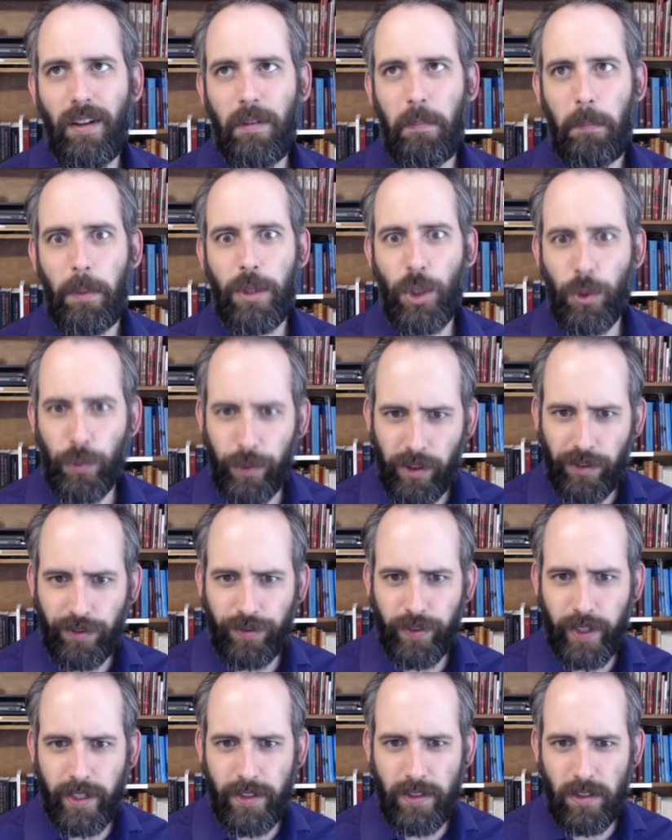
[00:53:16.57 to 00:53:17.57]
But your real
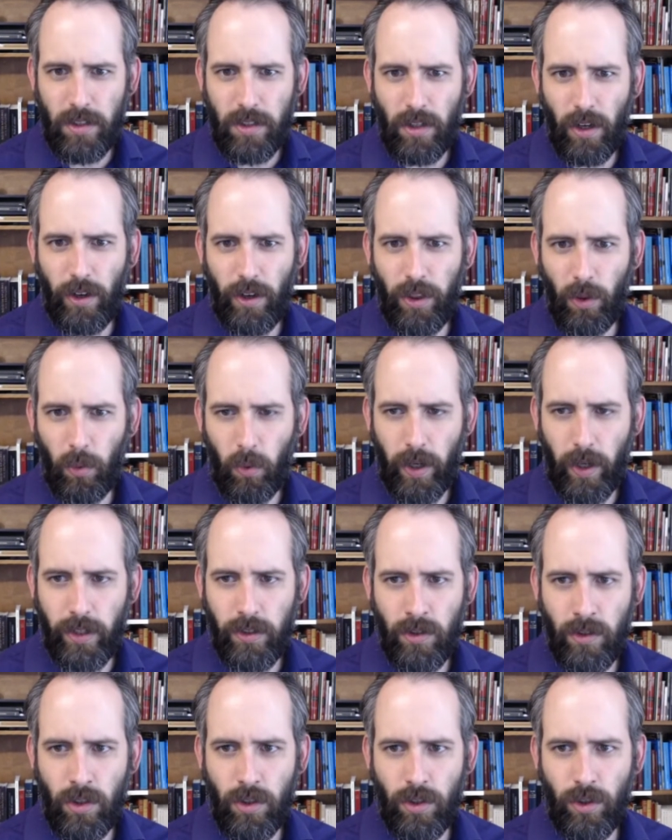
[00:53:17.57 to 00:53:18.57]
friends are the
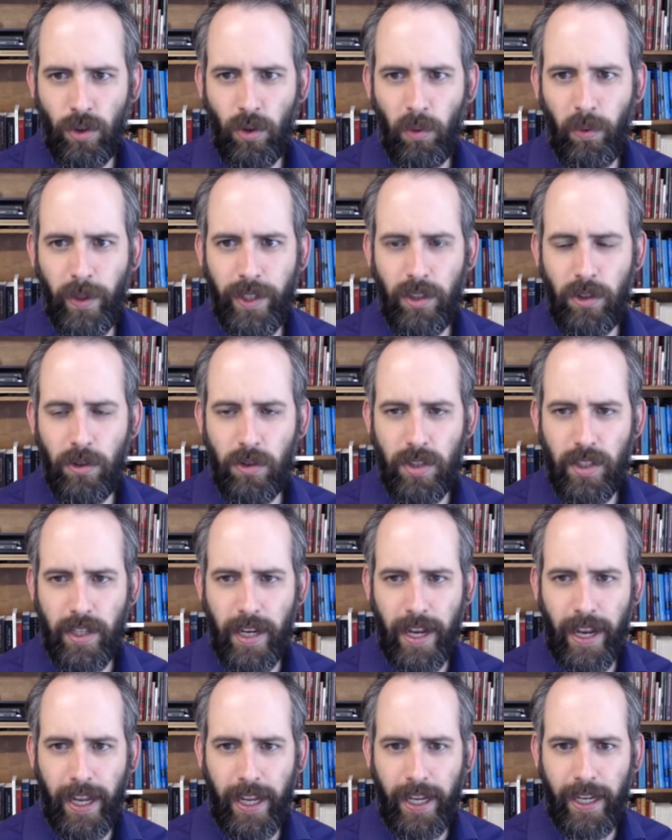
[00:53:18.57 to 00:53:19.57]
ones who, when you
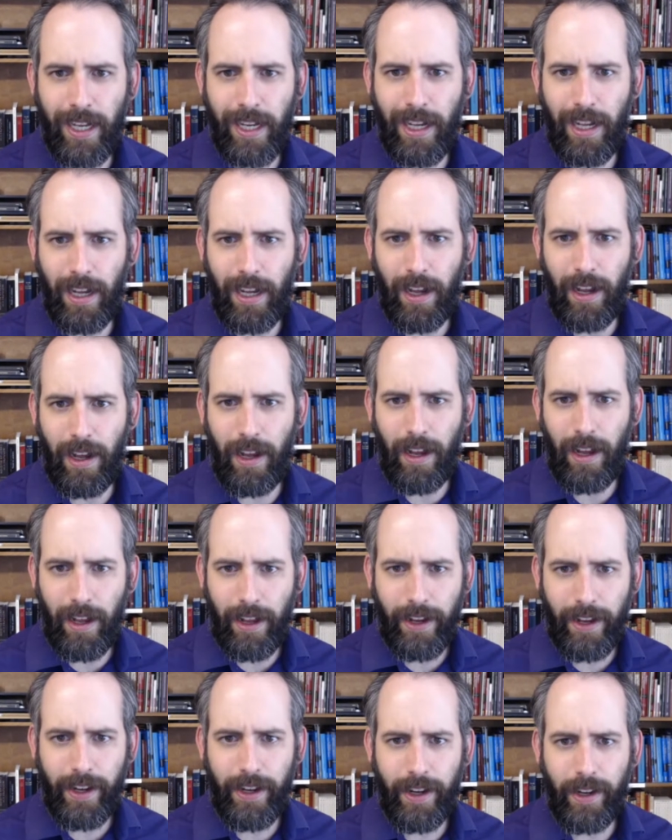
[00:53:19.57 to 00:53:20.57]
say,
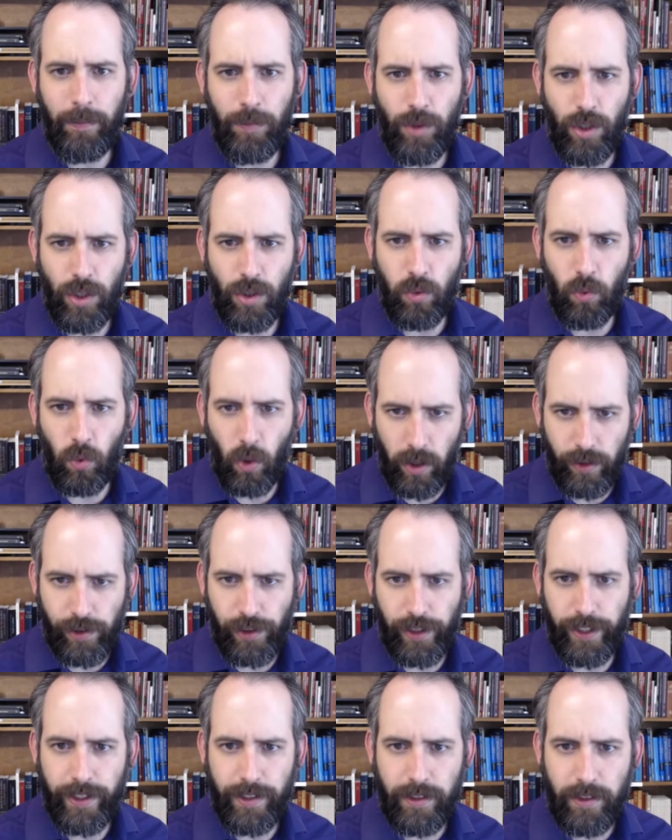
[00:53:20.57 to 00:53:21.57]
I am just
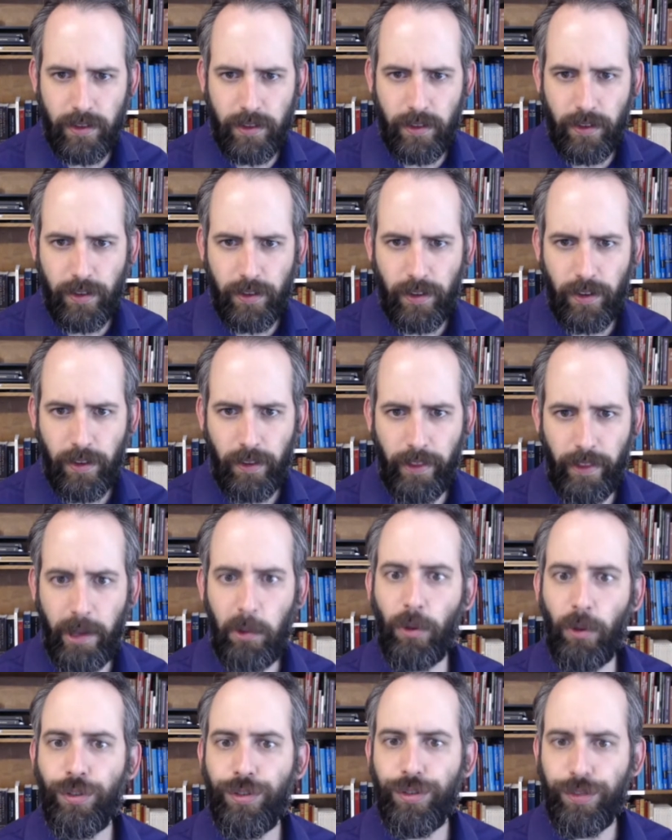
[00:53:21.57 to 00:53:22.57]
worthless, they
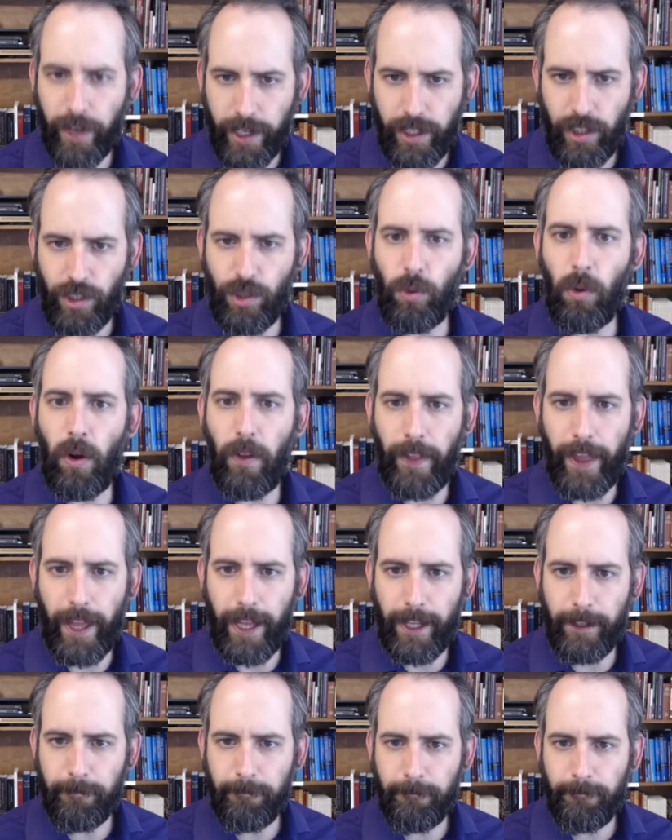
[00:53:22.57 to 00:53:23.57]
will fight you on
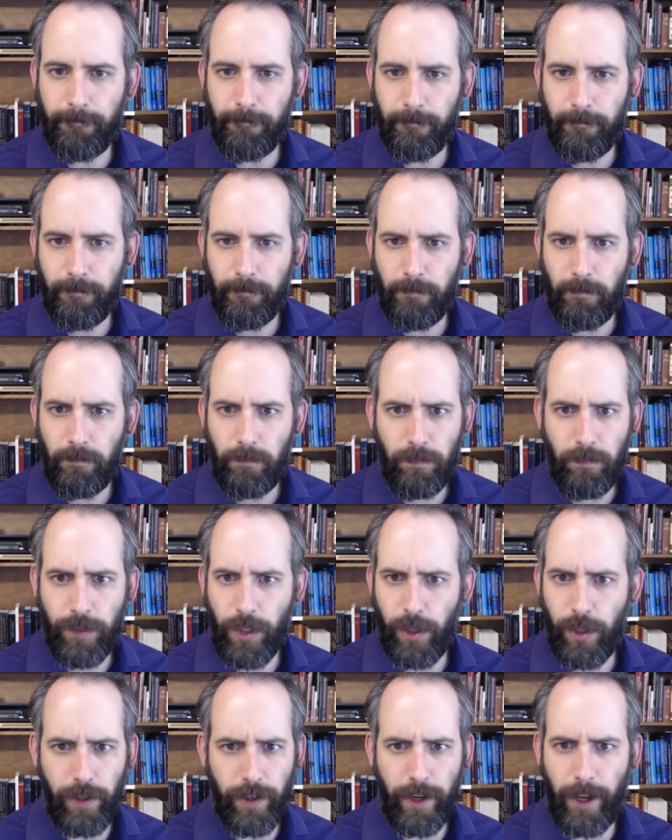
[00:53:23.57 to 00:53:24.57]
that.
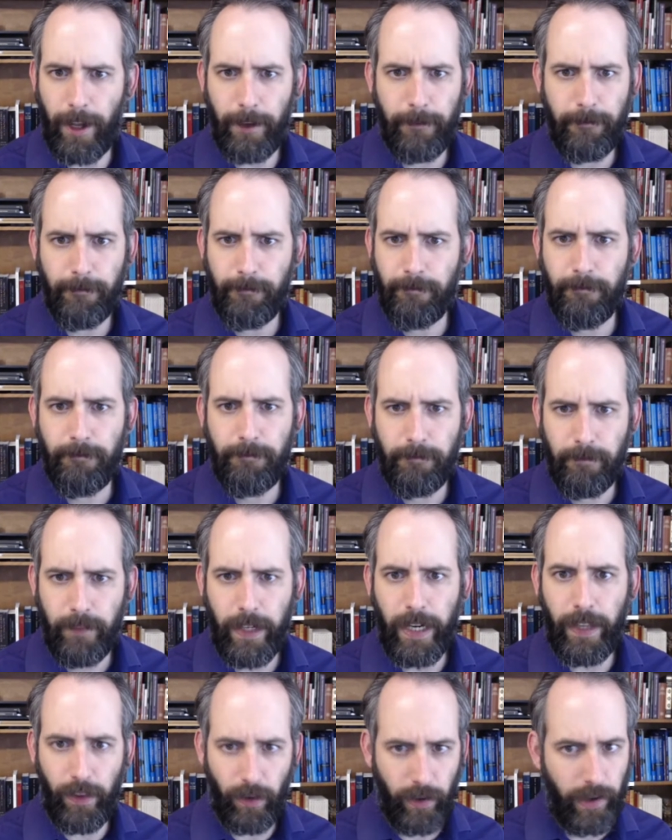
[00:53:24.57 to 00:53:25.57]
No, you're not.
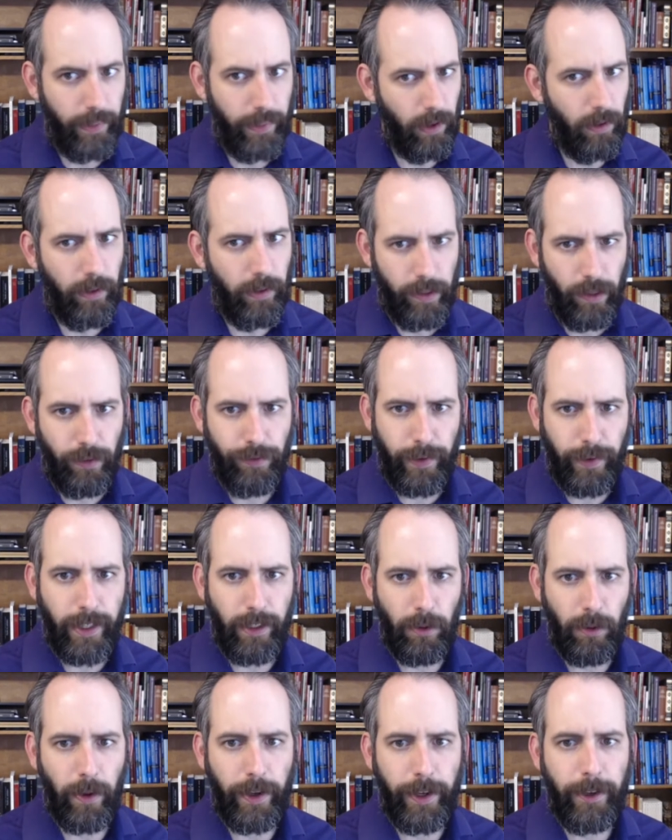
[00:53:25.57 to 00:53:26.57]
And they'll fight
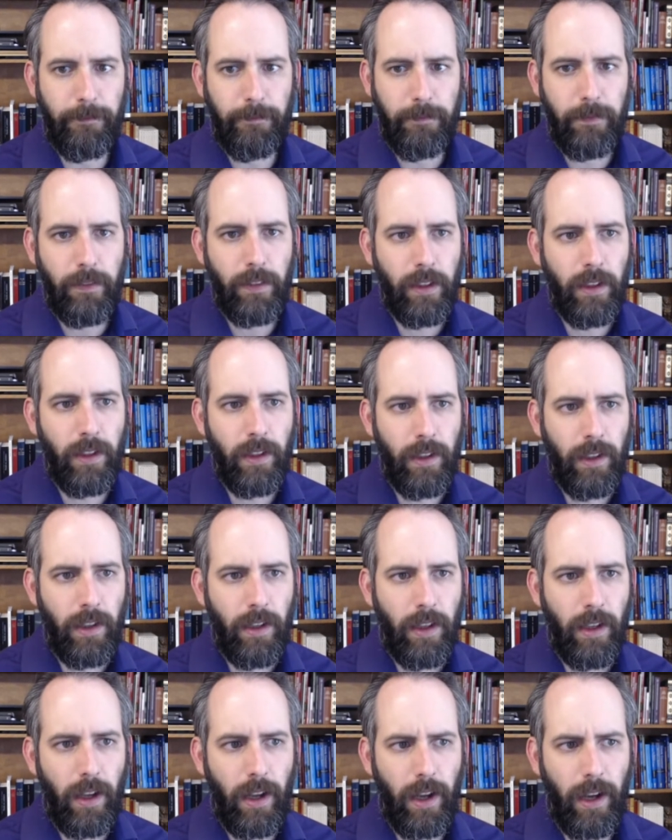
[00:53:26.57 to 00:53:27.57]
you on
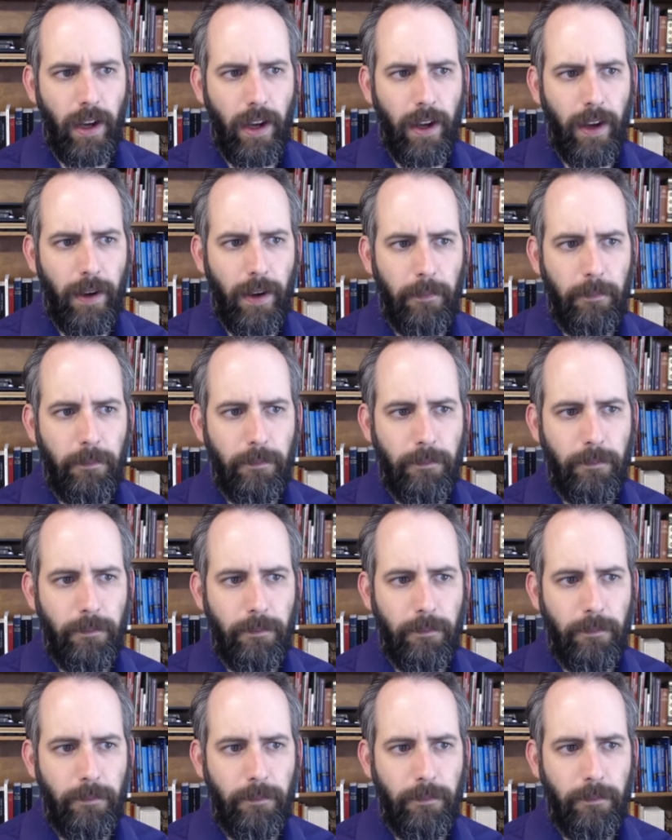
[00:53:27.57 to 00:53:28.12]
it.